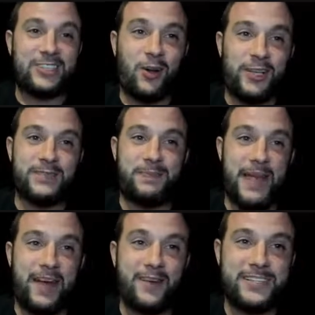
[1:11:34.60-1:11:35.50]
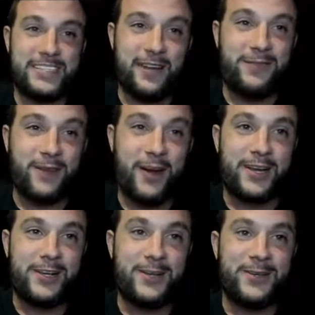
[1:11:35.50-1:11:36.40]
stole his beer and said, "Fuck
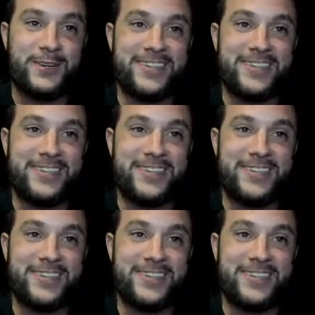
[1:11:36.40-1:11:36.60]
you."